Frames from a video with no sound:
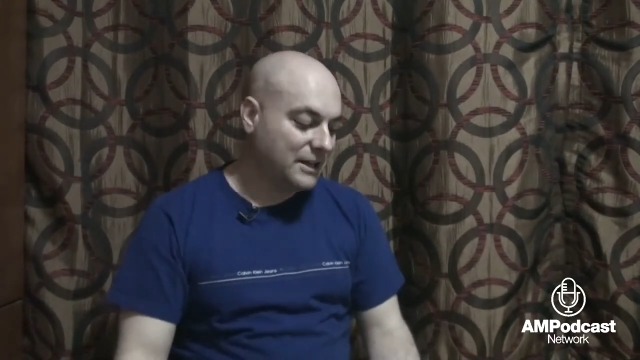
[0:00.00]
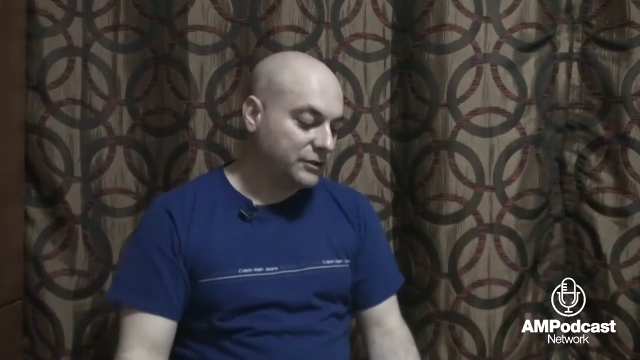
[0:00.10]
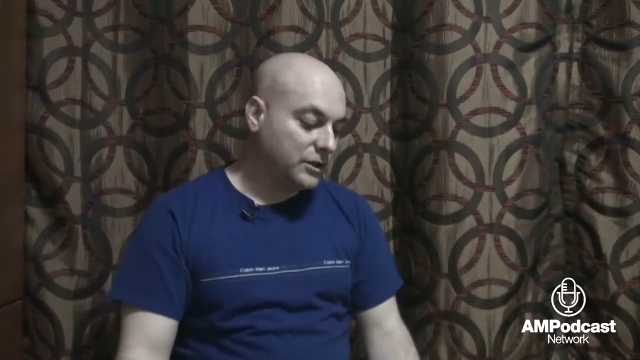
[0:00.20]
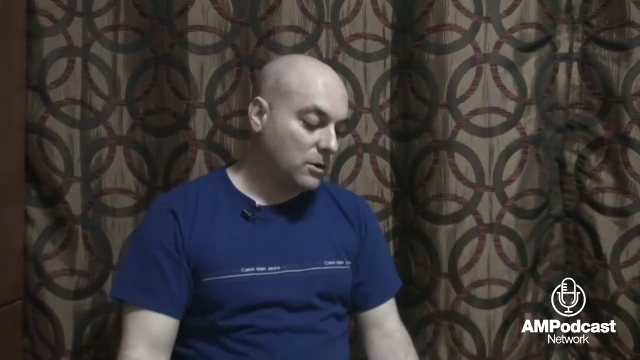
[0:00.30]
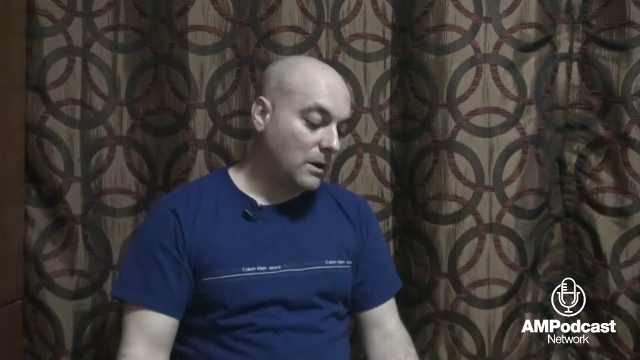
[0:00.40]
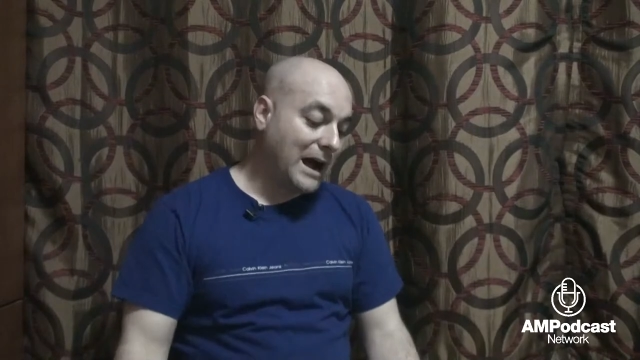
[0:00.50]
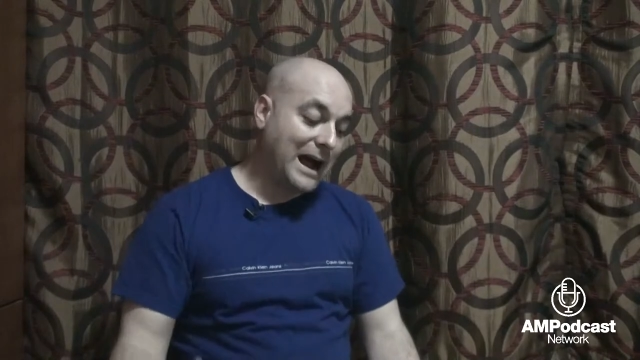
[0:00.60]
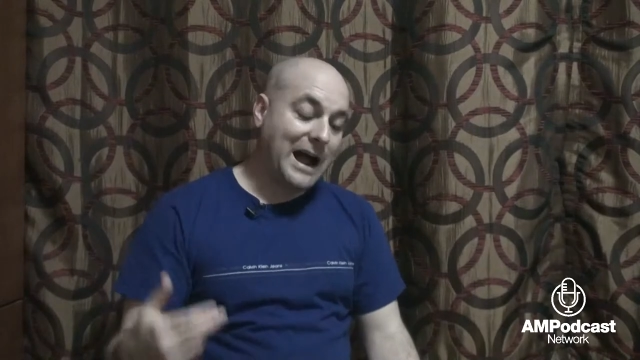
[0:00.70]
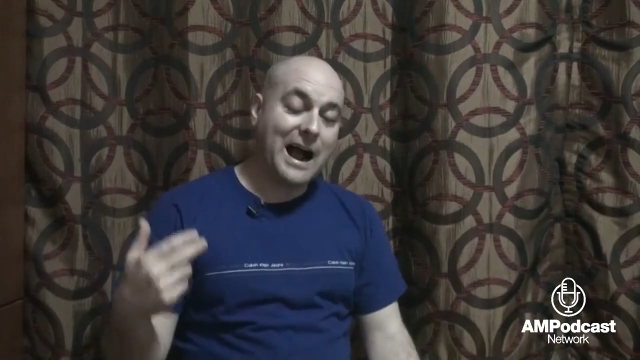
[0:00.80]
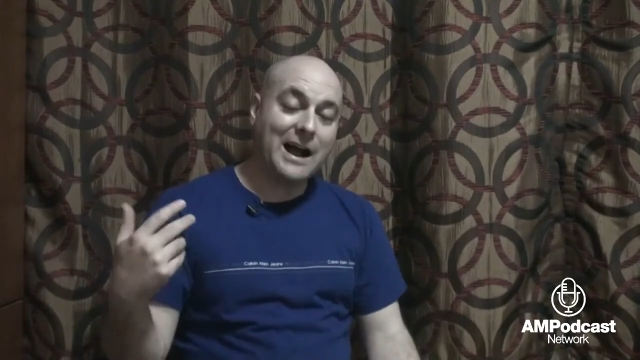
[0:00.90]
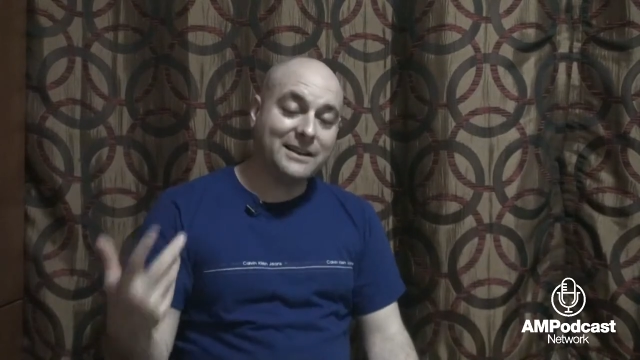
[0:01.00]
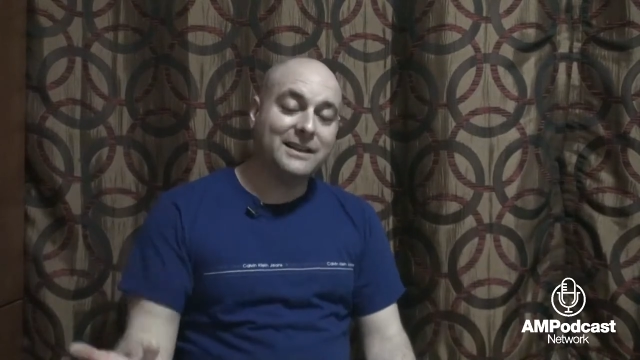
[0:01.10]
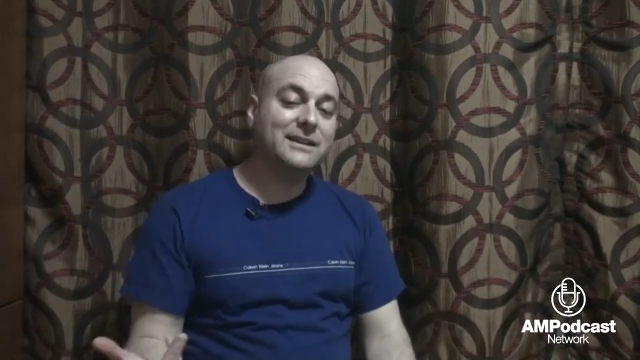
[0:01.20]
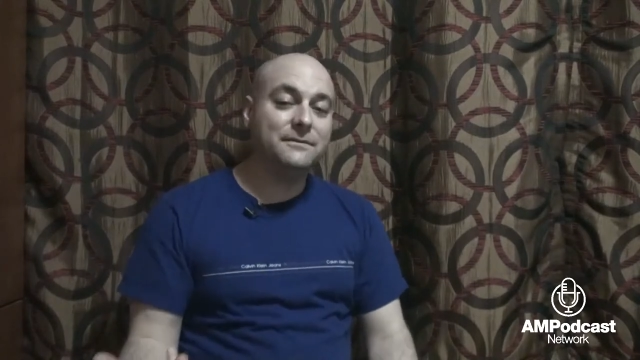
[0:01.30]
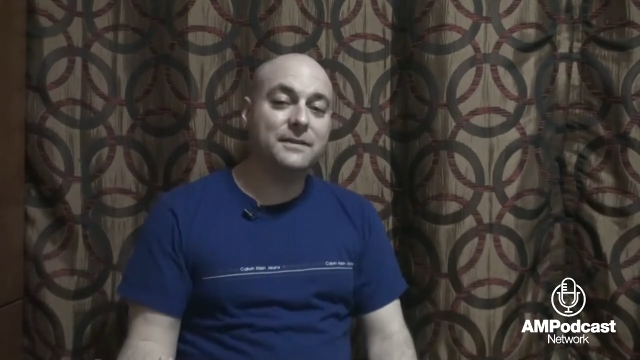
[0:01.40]
So I
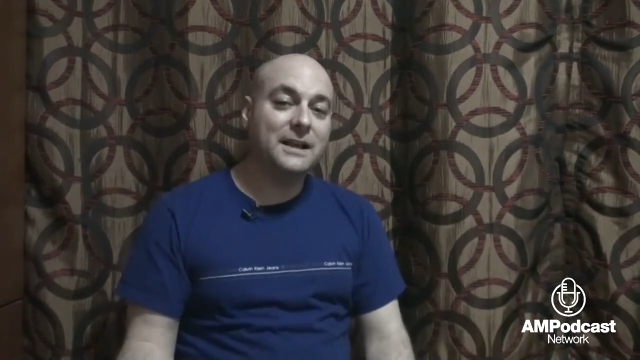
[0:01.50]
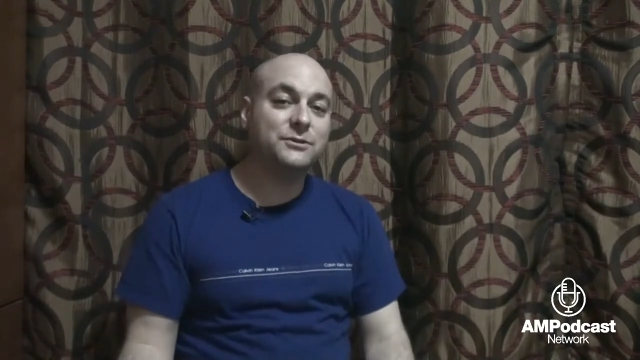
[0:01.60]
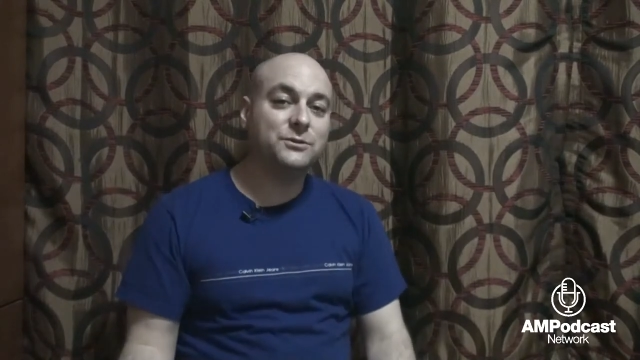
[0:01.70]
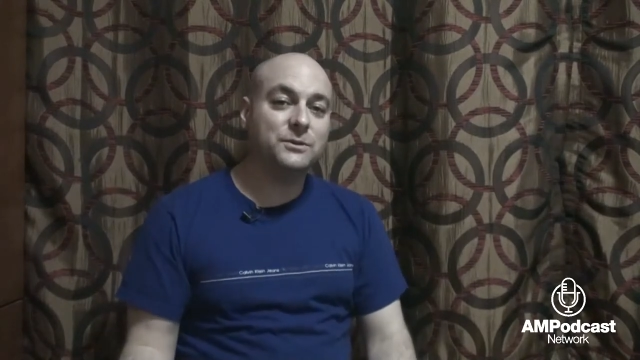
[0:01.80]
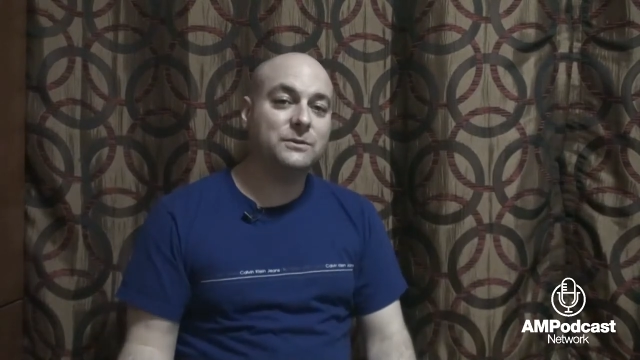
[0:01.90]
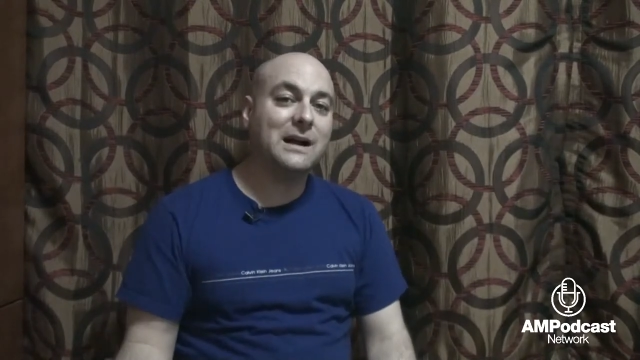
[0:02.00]
think if that's true,